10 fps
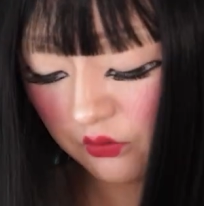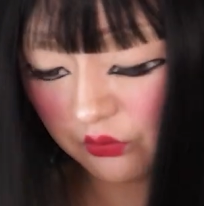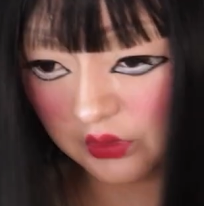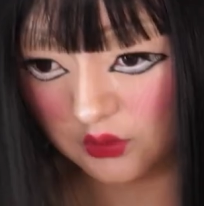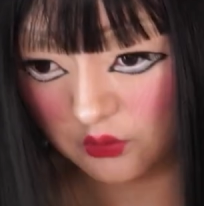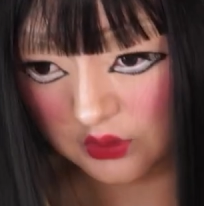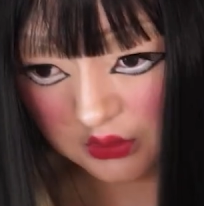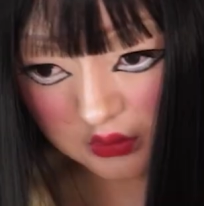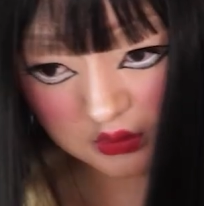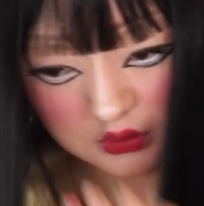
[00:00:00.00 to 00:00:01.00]
real
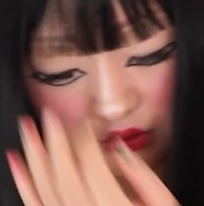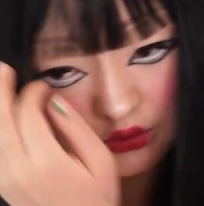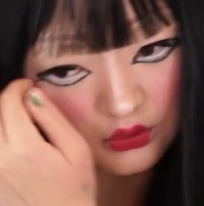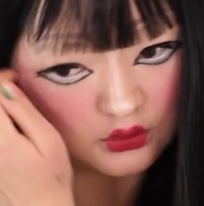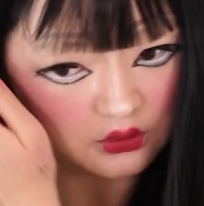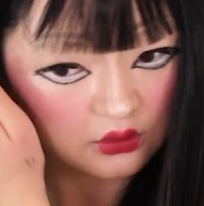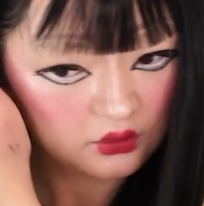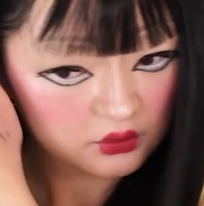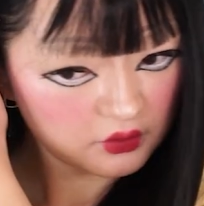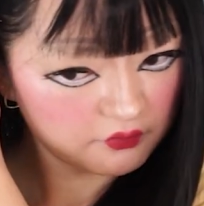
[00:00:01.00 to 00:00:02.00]
well
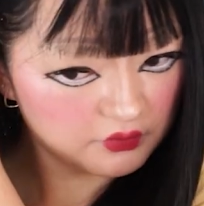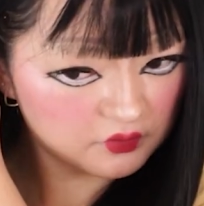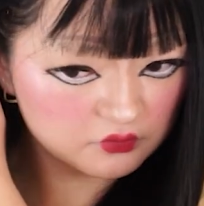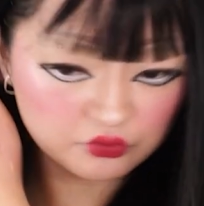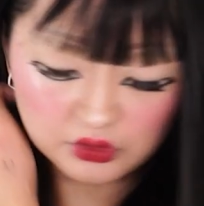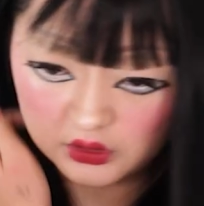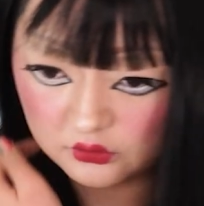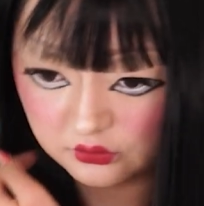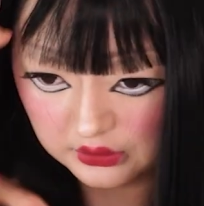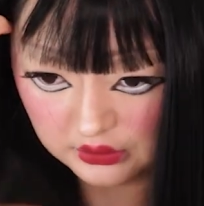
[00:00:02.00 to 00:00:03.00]
if it's straight
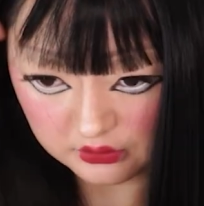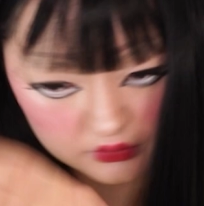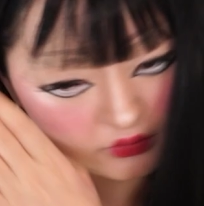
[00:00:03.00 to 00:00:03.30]
or not.